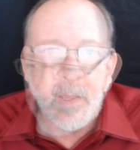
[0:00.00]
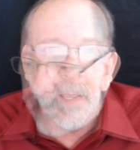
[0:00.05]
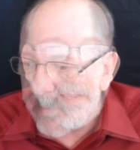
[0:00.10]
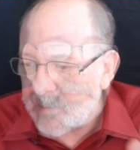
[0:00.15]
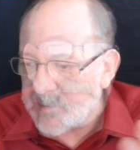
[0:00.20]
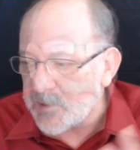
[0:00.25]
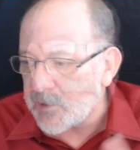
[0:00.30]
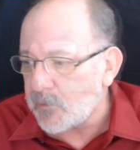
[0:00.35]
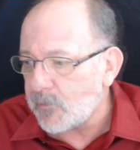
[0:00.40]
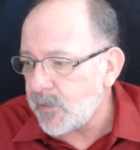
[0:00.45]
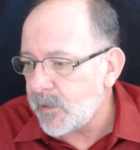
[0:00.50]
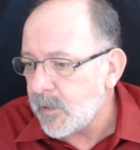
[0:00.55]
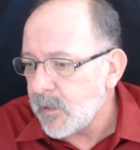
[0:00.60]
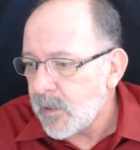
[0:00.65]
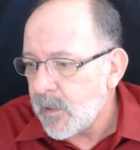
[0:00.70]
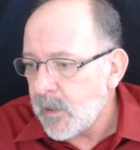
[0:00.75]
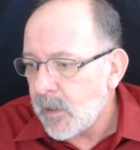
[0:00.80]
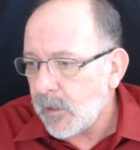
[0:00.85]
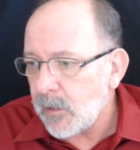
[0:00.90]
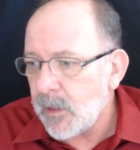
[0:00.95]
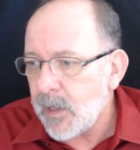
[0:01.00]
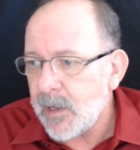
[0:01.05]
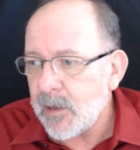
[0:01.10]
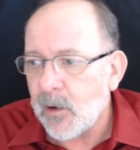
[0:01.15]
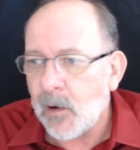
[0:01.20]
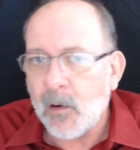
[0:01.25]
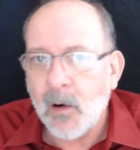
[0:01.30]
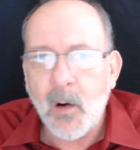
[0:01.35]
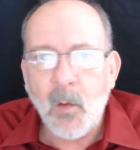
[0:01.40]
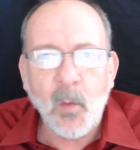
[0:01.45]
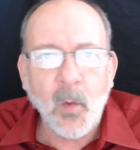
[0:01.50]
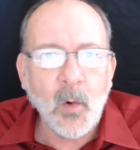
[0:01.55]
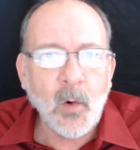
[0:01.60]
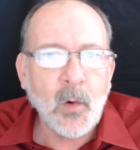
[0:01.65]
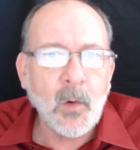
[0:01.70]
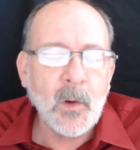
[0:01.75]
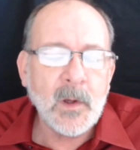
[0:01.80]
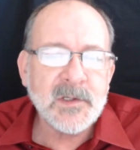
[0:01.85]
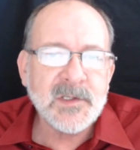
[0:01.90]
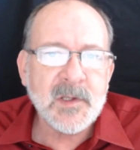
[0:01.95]
Basically, let our
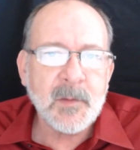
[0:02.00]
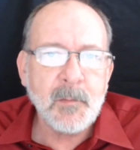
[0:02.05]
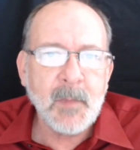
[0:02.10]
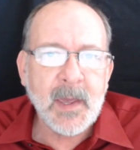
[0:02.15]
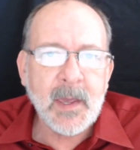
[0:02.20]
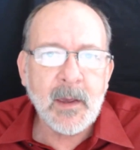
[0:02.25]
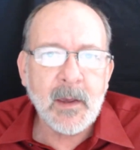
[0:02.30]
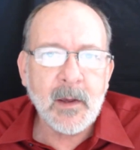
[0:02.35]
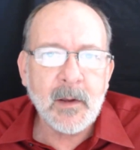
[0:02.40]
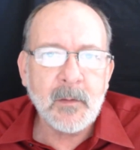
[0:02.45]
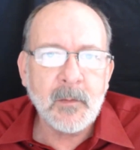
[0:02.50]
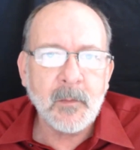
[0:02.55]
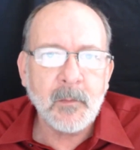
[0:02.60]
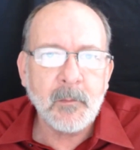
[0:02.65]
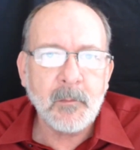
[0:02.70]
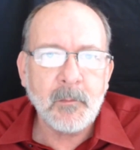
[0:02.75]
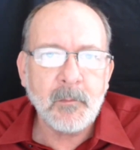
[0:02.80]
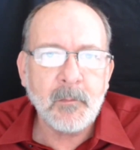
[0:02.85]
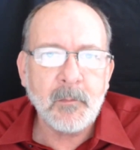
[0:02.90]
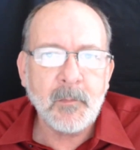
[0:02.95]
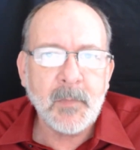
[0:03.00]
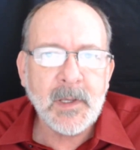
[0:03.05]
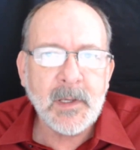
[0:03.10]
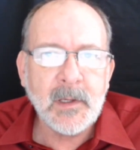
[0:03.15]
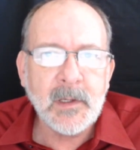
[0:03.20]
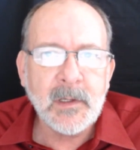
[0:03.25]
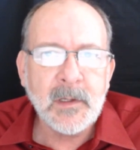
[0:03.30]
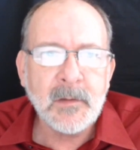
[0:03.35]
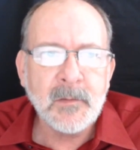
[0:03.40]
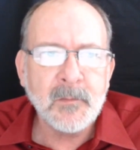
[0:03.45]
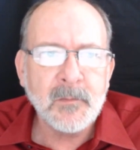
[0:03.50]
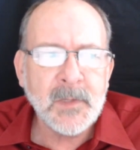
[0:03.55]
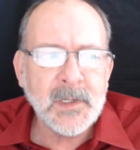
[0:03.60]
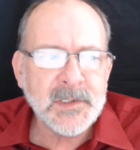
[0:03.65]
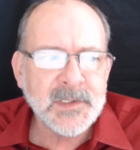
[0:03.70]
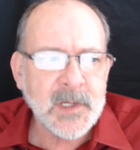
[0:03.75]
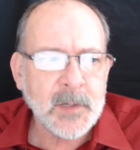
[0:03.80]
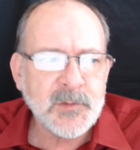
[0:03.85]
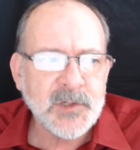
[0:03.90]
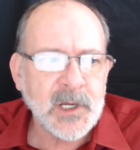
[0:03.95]
role as the man be
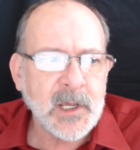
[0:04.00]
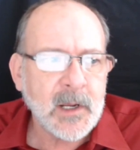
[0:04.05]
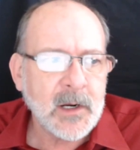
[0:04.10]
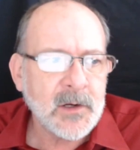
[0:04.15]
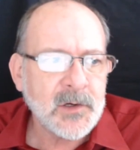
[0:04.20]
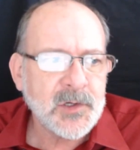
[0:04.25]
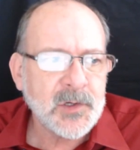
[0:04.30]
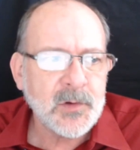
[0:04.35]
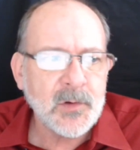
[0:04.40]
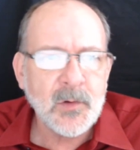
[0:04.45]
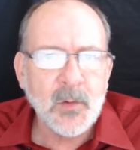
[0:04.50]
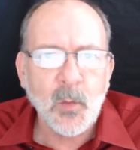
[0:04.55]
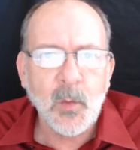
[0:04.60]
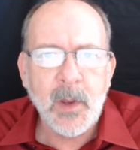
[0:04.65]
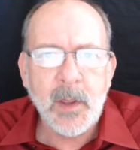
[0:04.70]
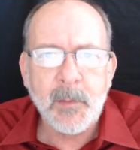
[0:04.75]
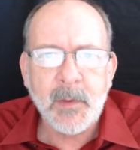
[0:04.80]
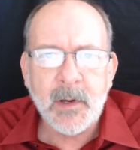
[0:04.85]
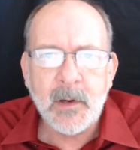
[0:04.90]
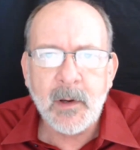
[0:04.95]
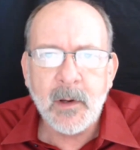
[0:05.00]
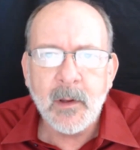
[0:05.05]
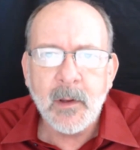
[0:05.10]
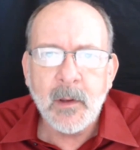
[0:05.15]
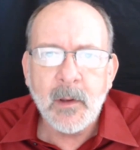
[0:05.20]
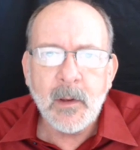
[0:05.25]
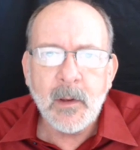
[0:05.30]
subjugated to the women